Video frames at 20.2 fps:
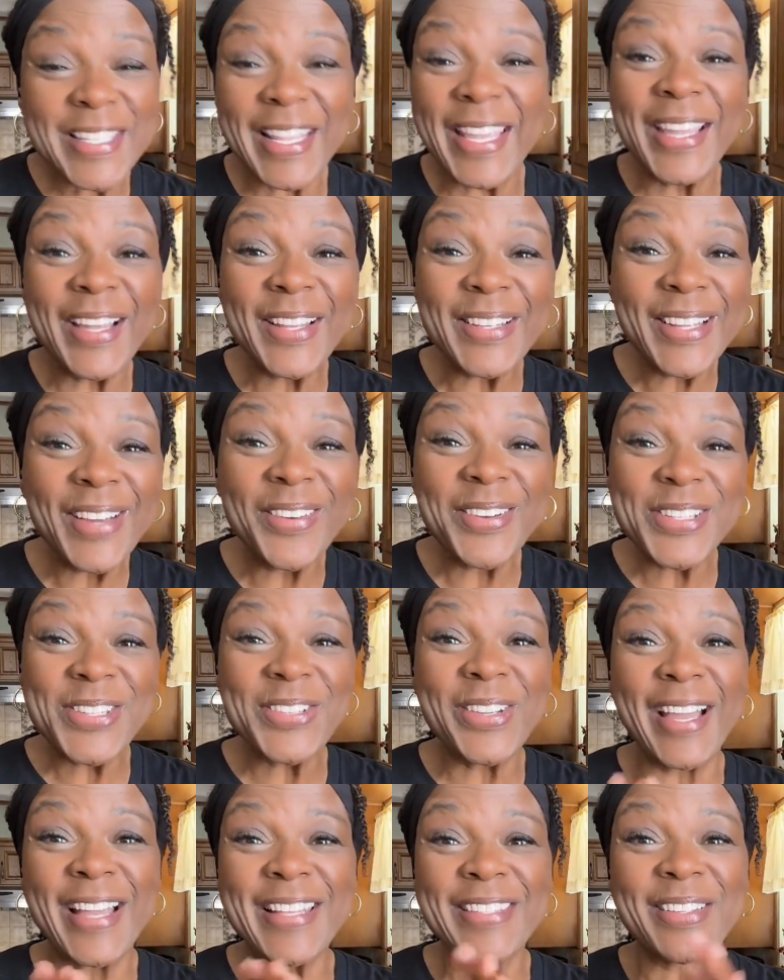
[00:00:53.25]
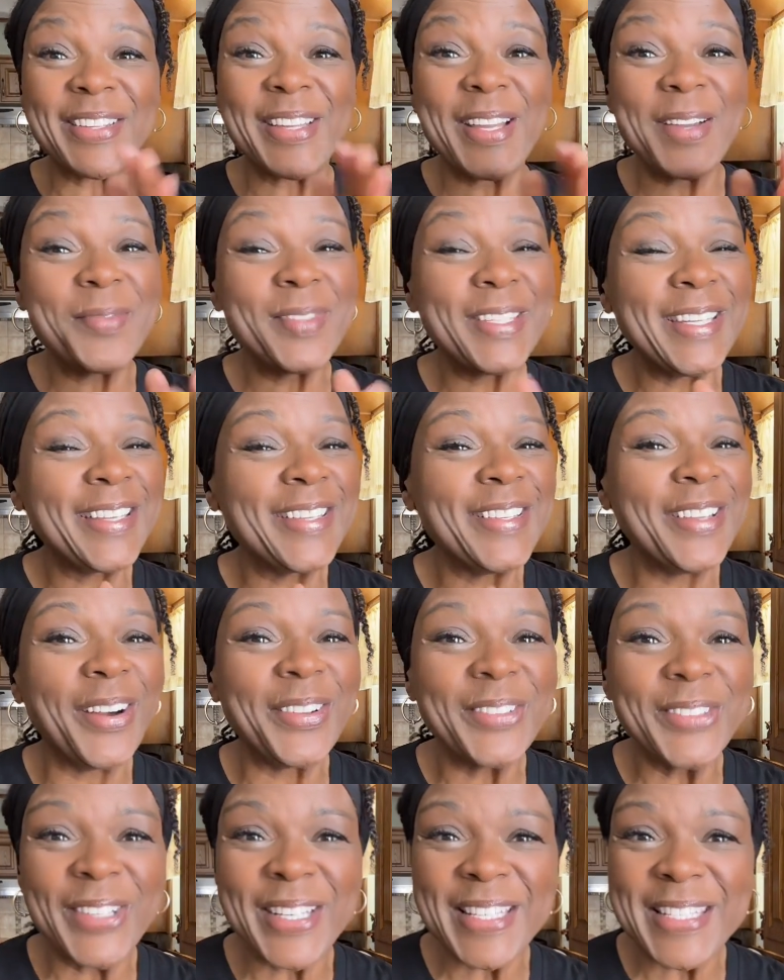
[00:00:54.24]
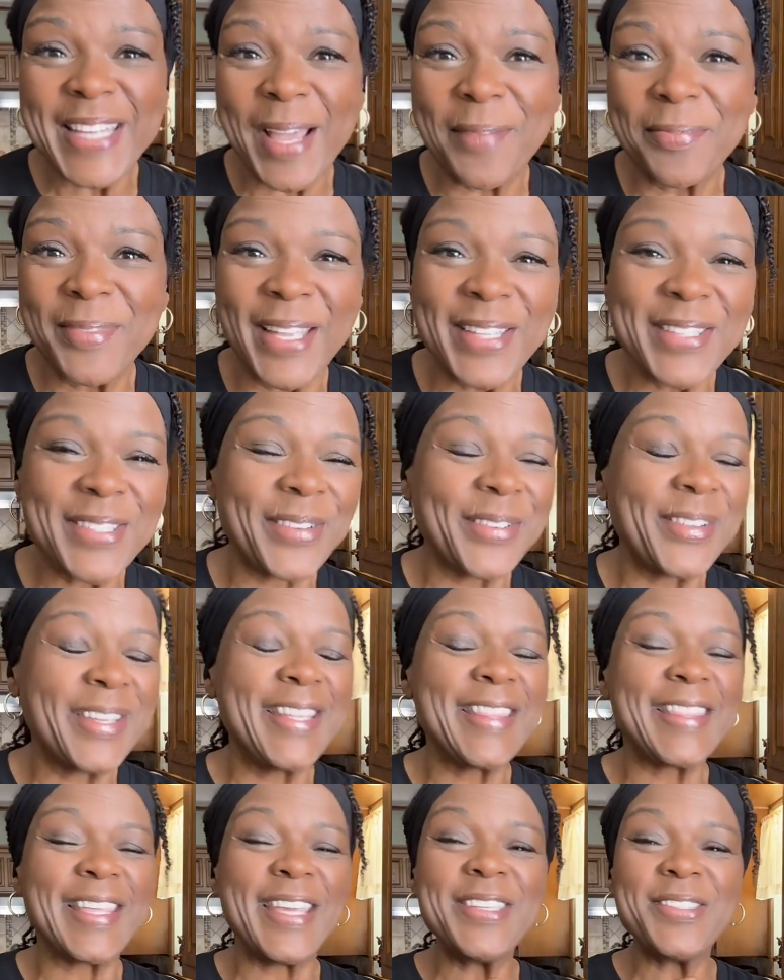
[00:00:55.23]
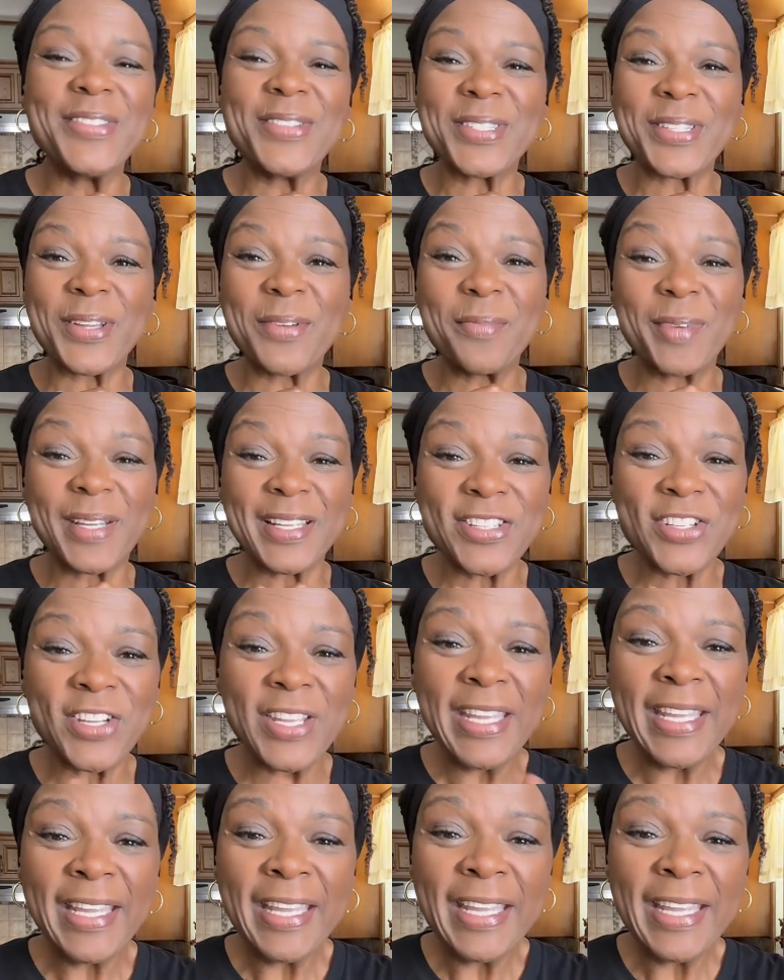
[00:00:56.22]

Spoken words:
Say hello as you guys are coming in. Y'all know to tap that screen. Thank you so much.